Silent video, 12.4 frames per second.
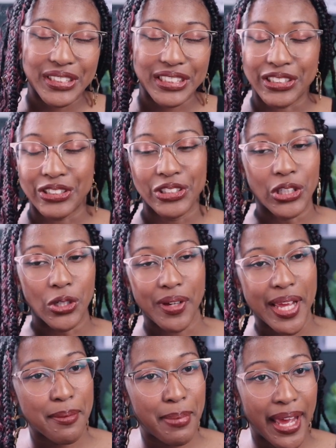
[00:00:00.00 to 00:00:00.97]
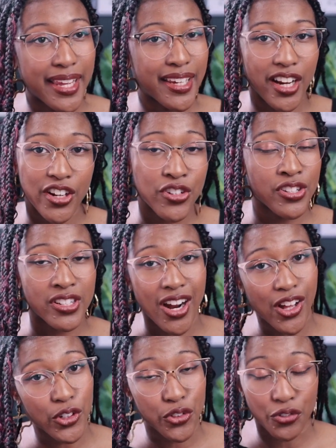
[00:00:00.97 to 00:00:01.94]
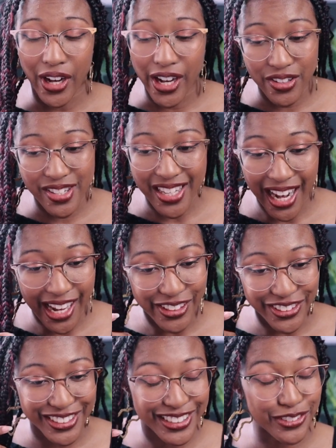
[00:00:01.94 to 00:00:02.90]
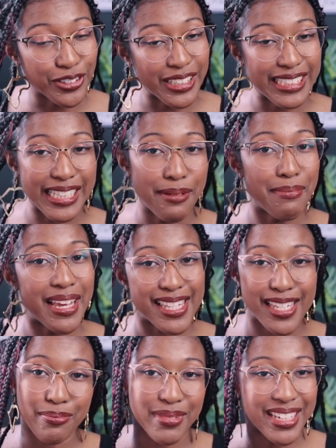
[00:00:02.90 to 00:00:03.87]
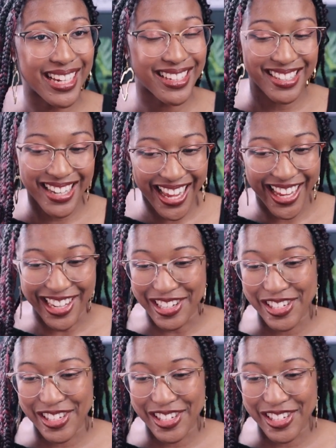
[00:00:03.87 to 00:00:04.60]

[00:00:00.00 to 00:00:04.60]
Because girl, we ain't paying hundreds of dollars for hairstyles just for it to get messed up up the next day.